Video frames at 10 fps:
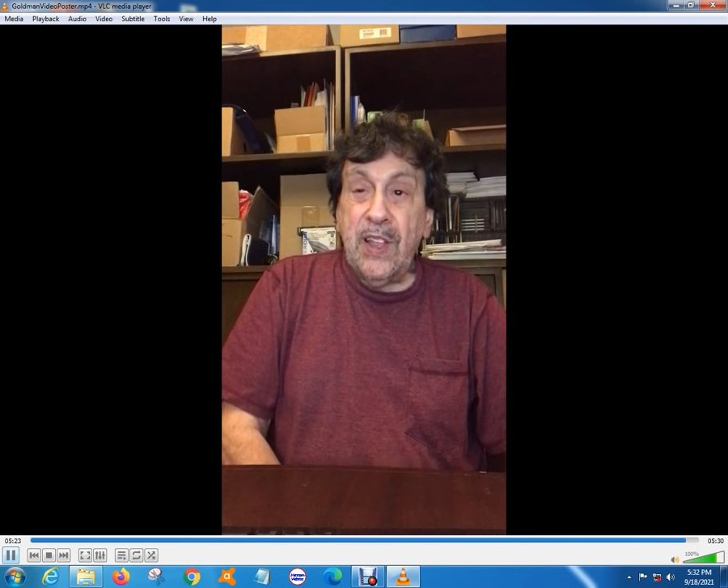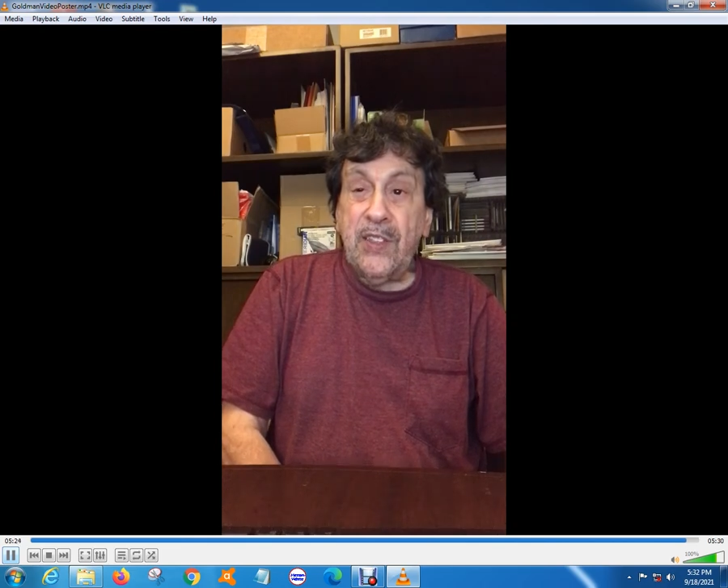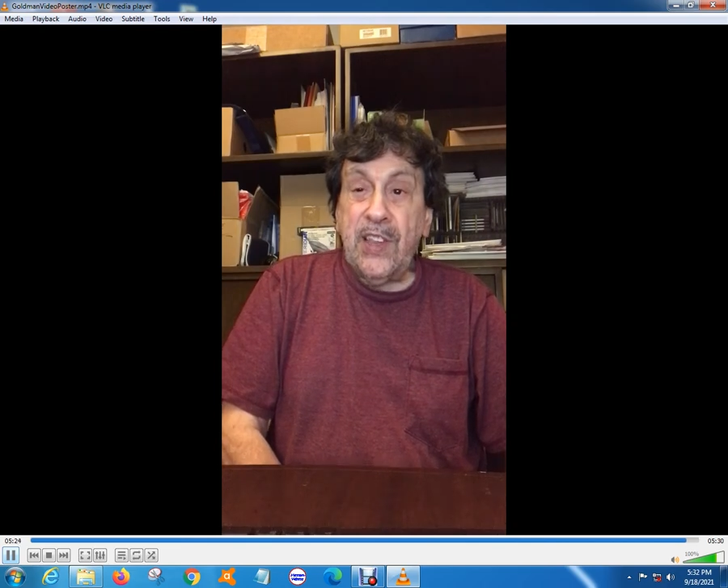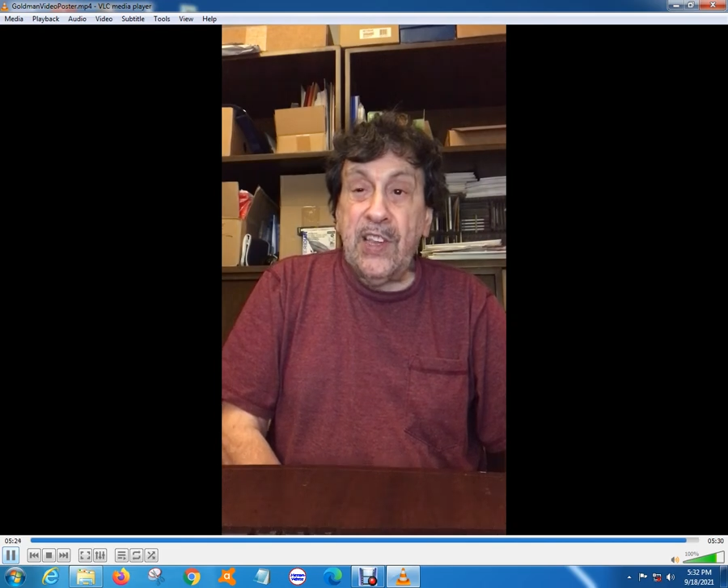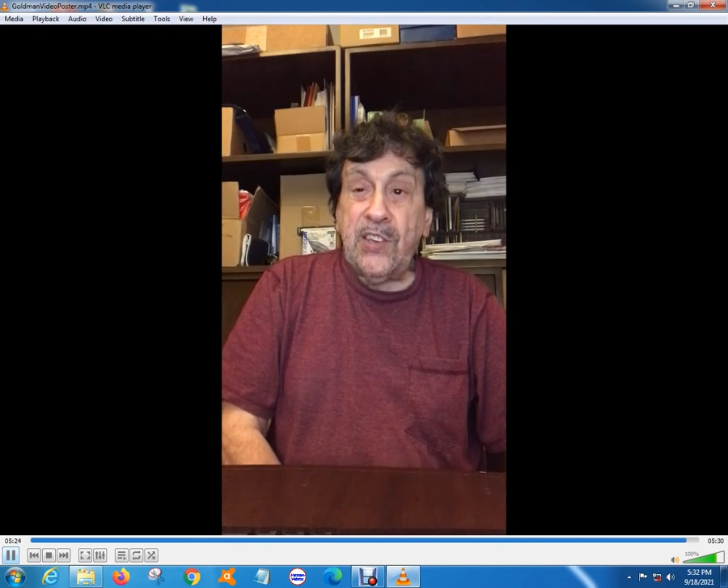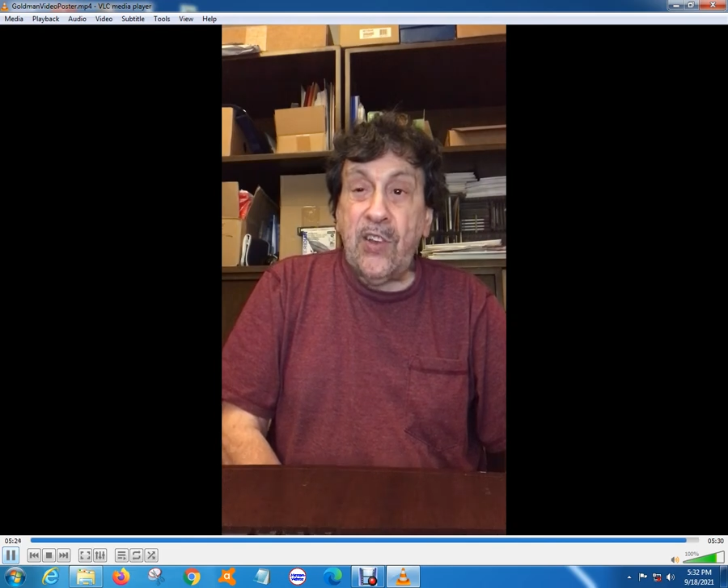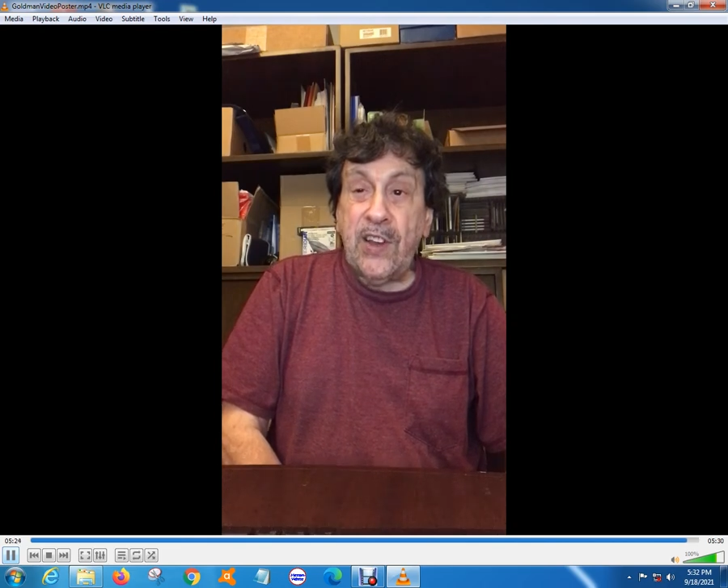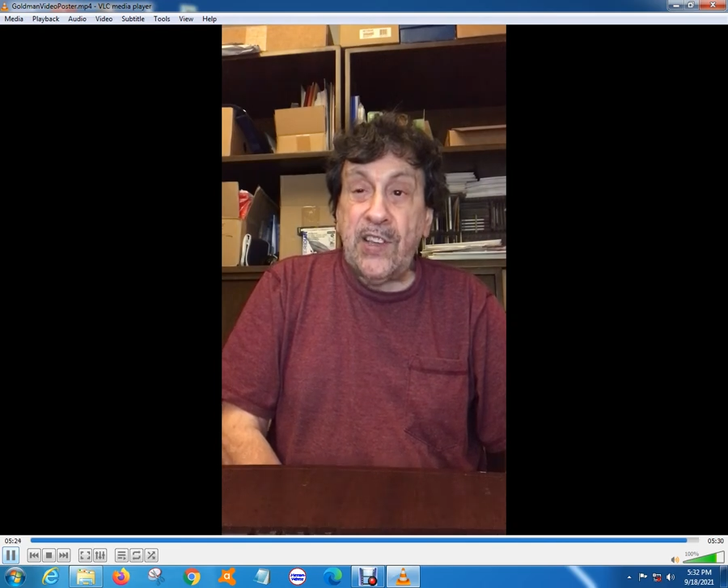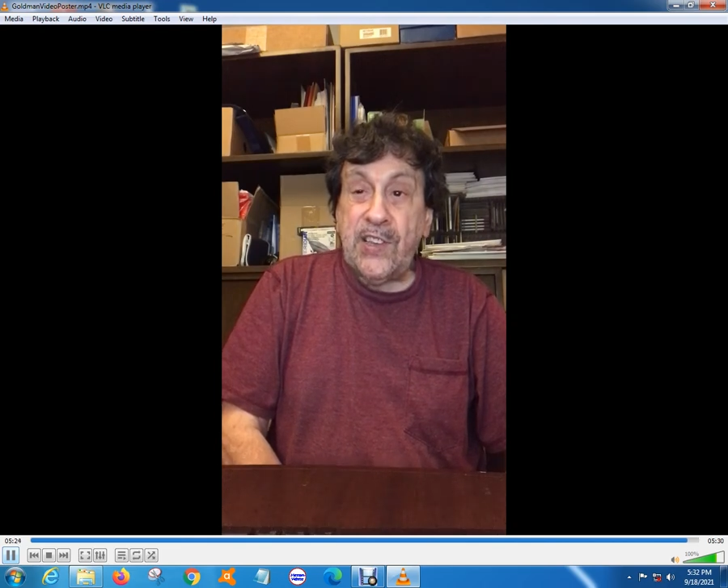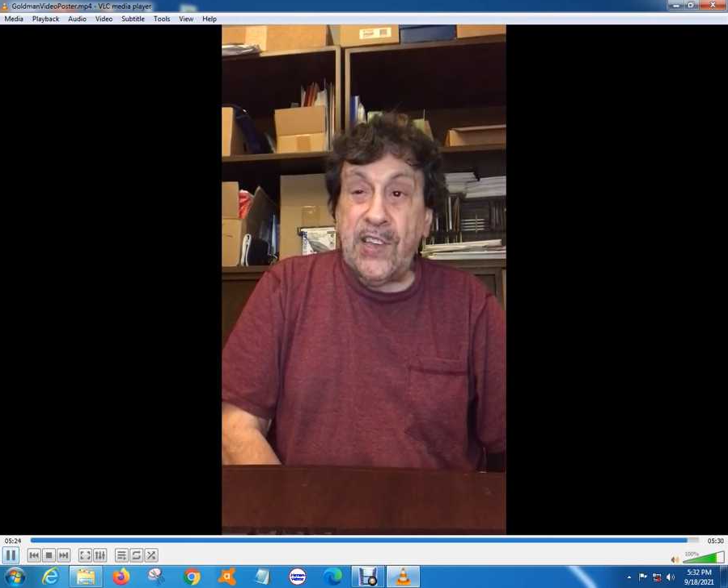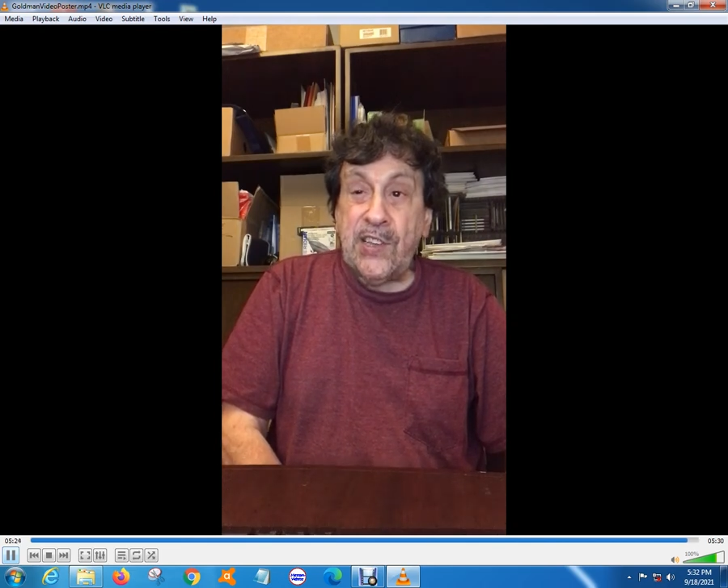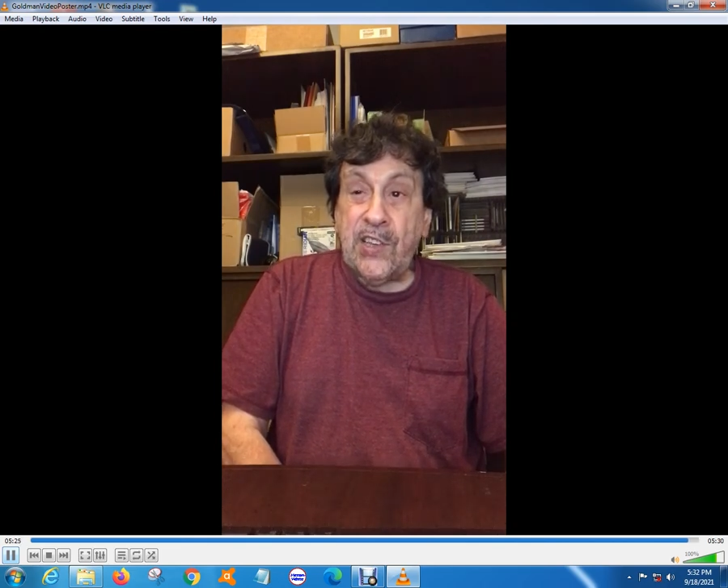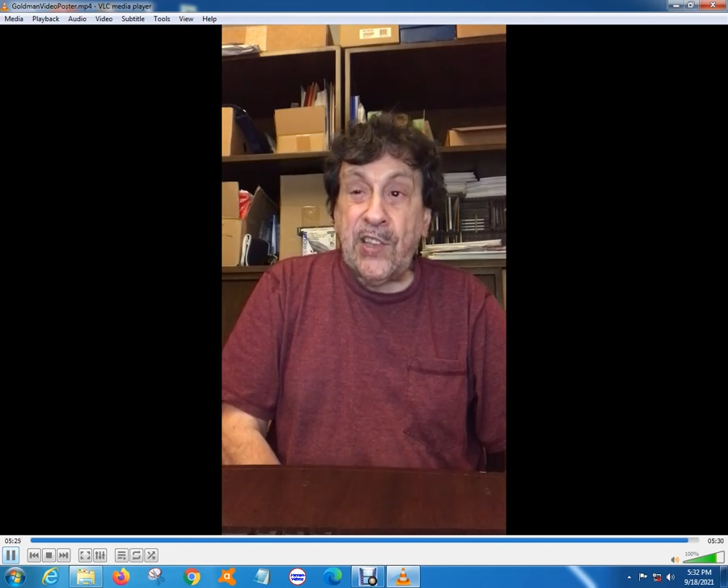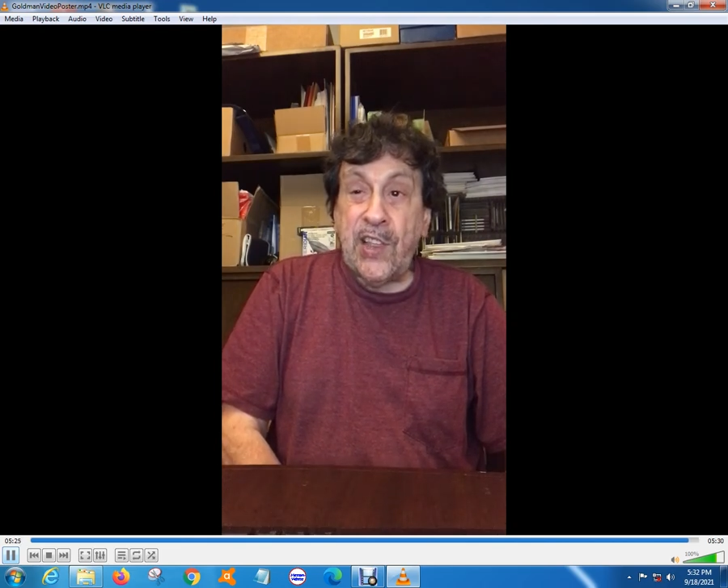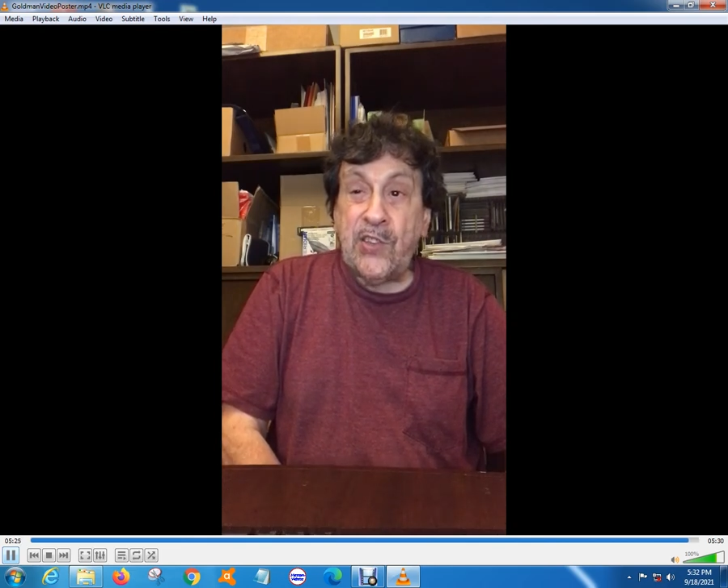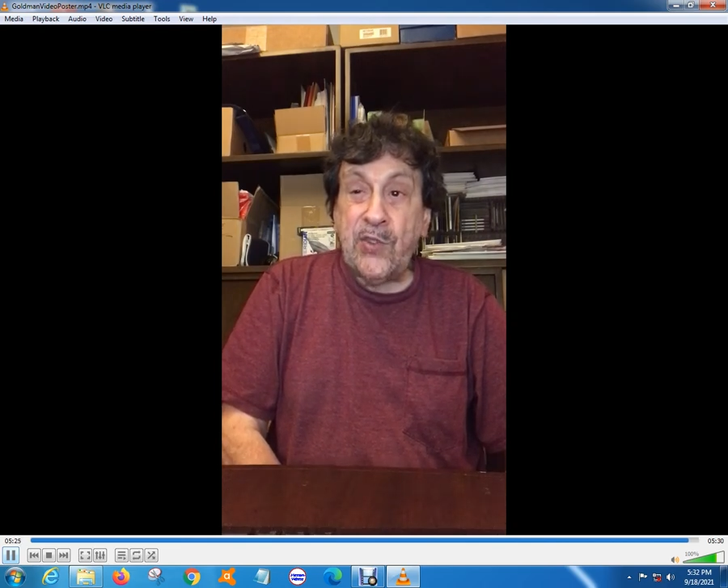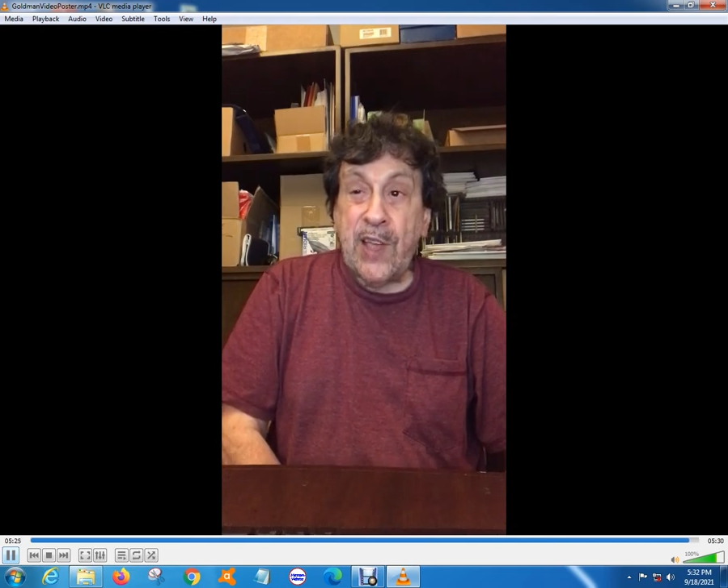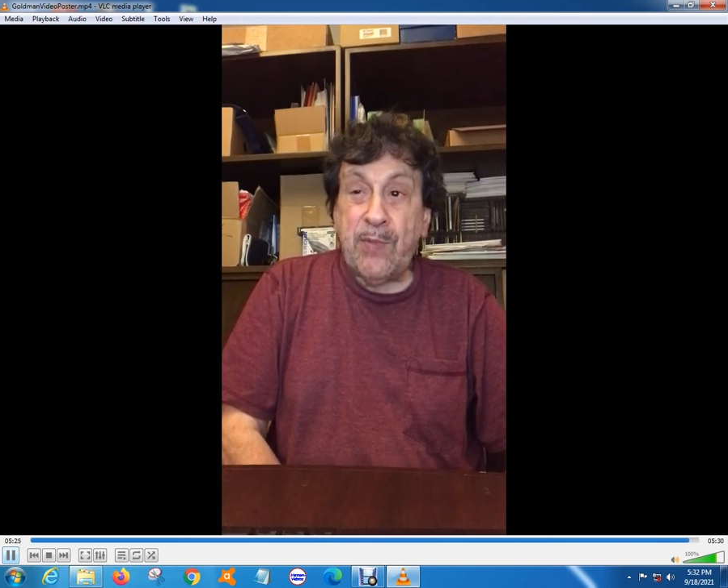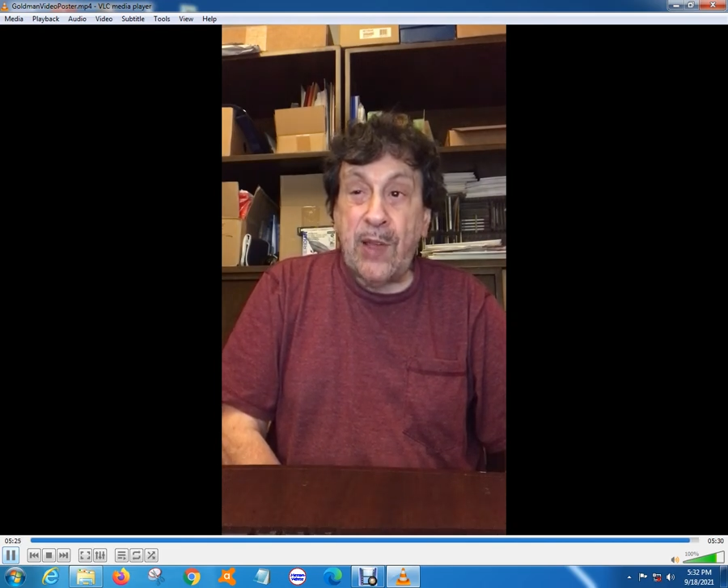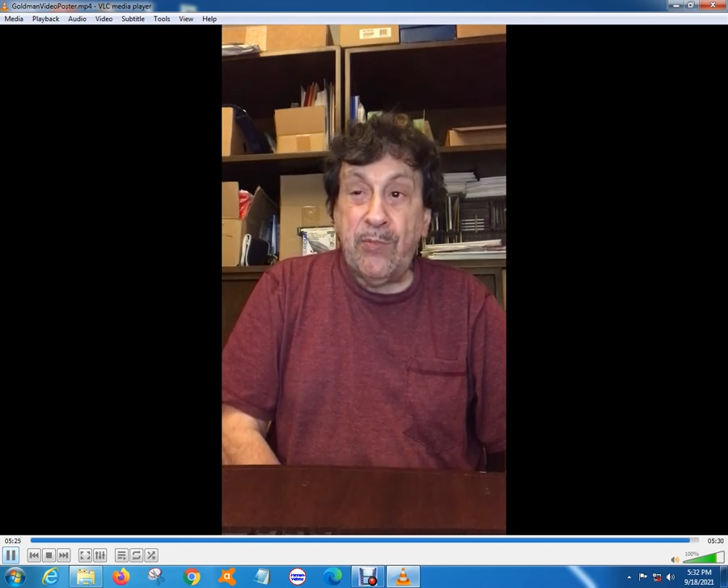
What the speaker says: These are diseases that you get by